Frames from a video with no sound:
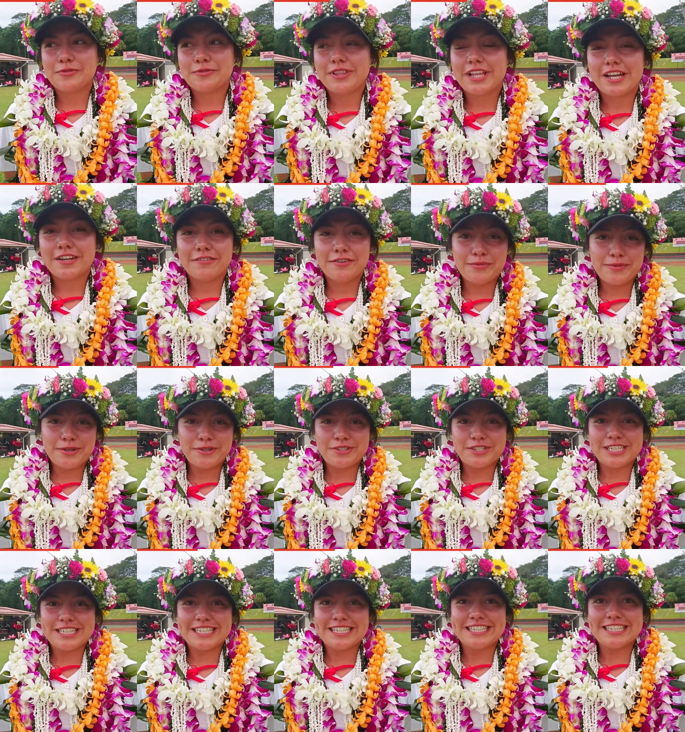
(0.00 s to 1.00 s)
a lot of
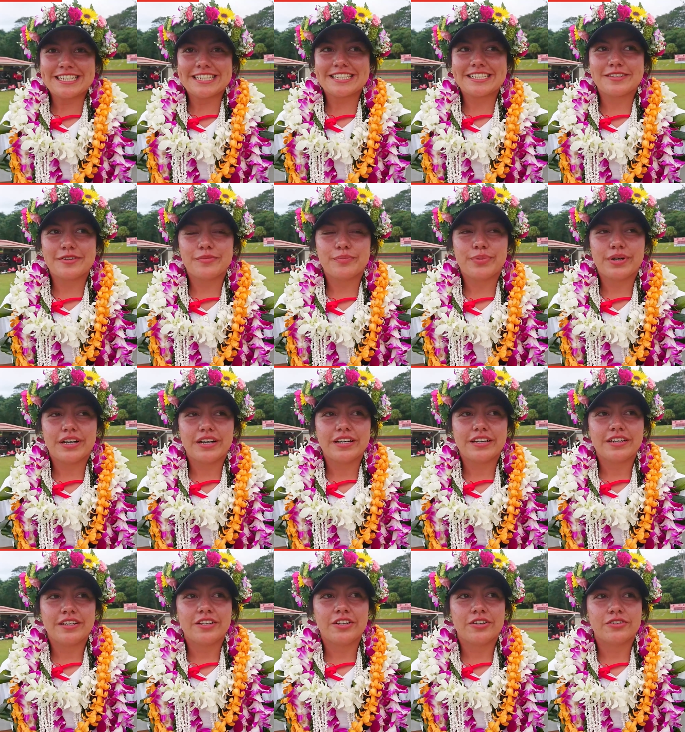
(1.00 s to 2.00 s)
emotions,
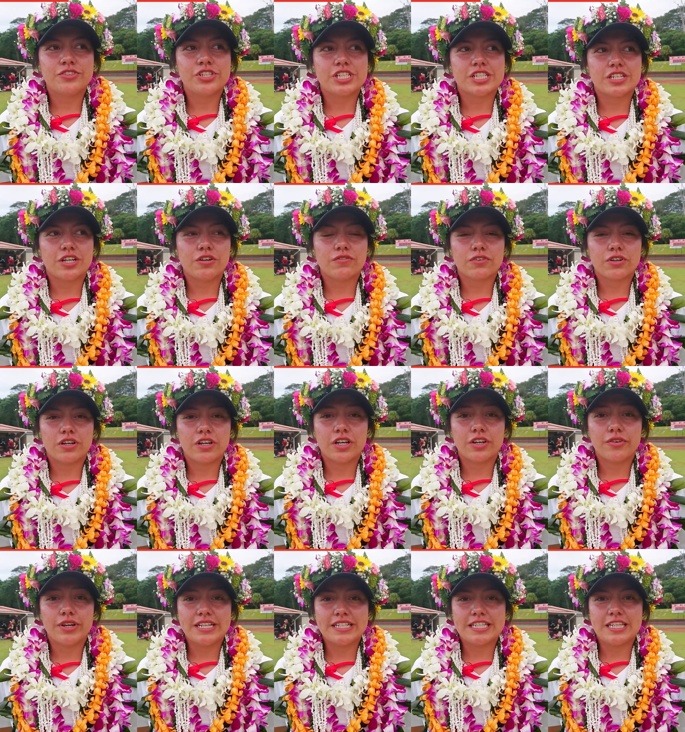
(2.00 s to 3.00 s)
but you know, just overall
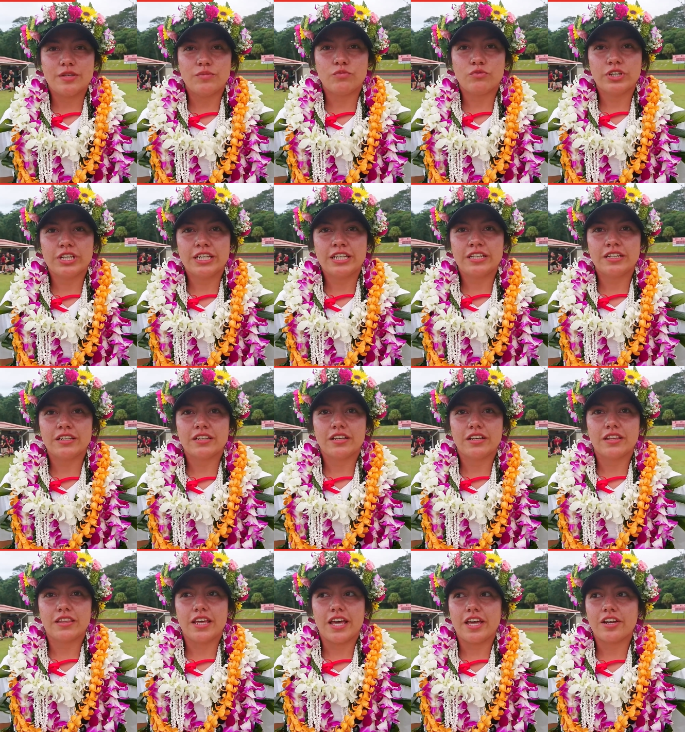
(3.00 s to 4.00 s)
a great team win.
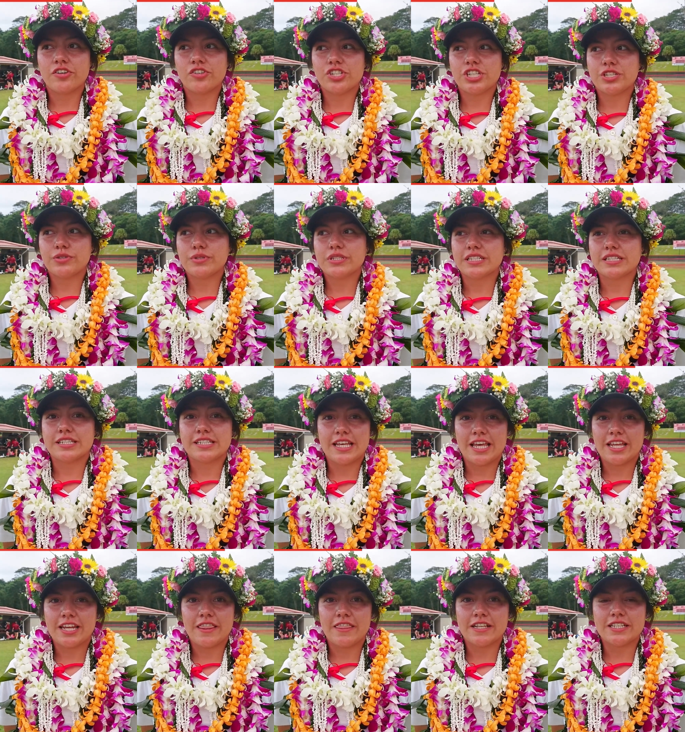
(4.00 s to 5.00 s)
The energy was
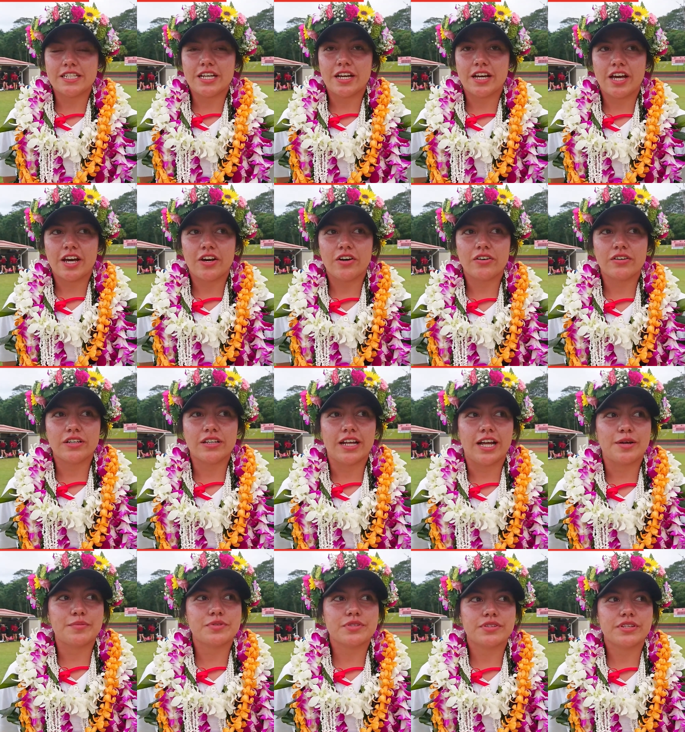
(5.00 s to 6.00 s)
insane in the dugout, and
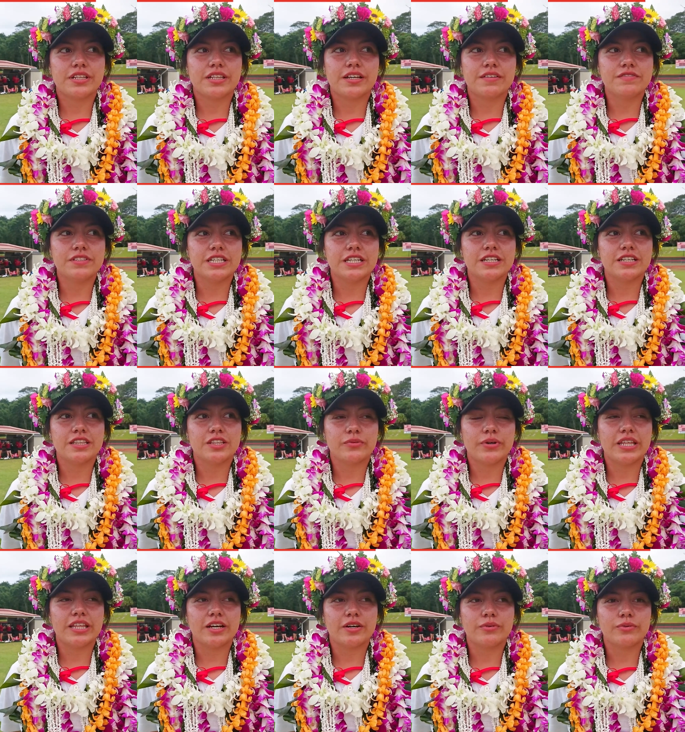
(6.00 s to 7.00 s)
I absolutely loved it, the
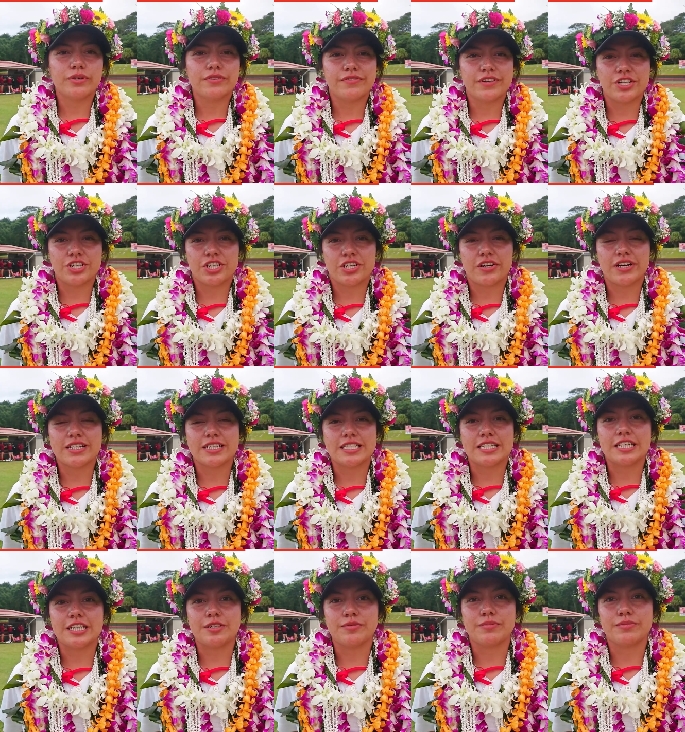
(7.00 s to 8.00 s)
way that we finished out as a
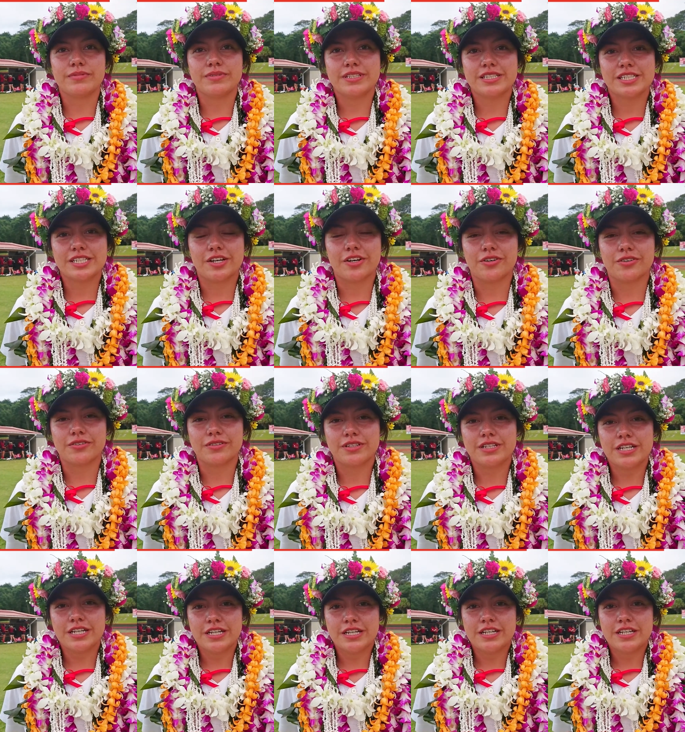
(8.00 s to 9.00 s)
team. So,
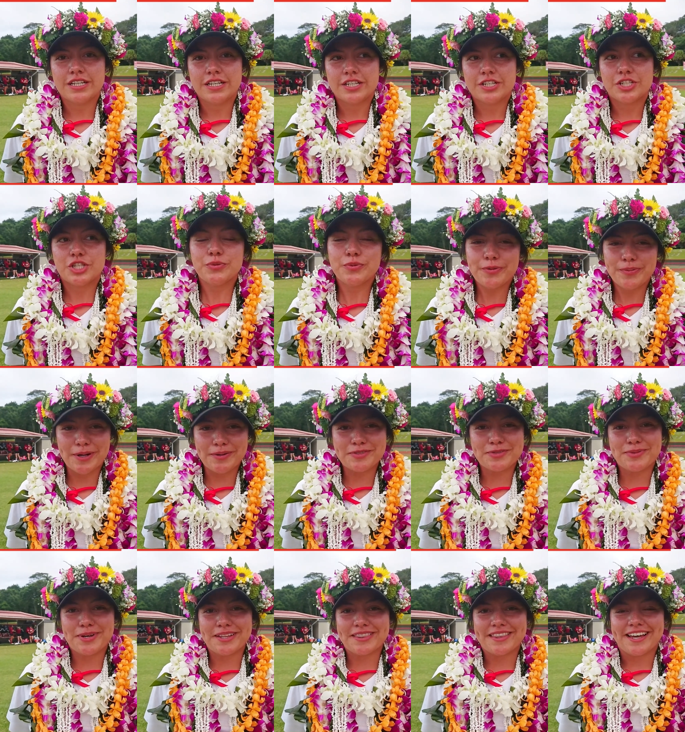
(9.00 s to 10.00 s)
super
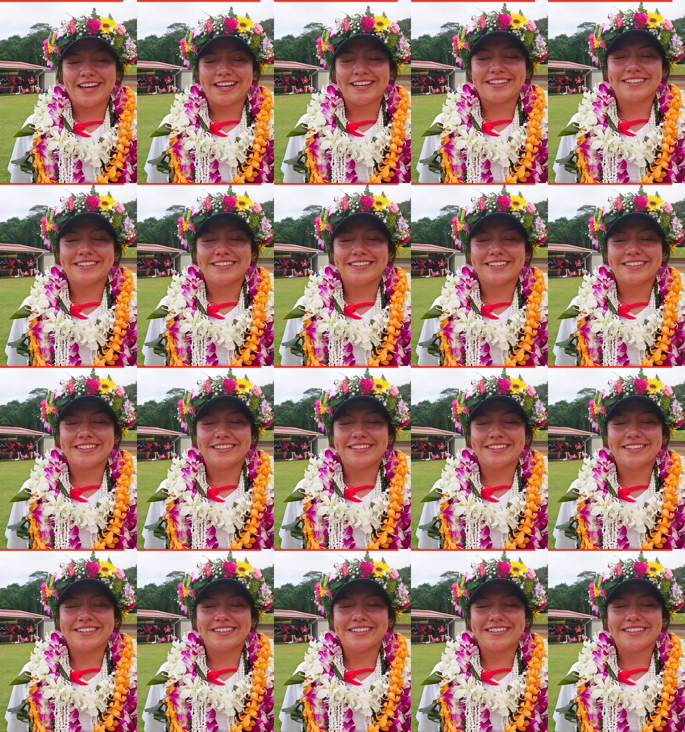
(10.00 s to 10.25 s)
pumped about that.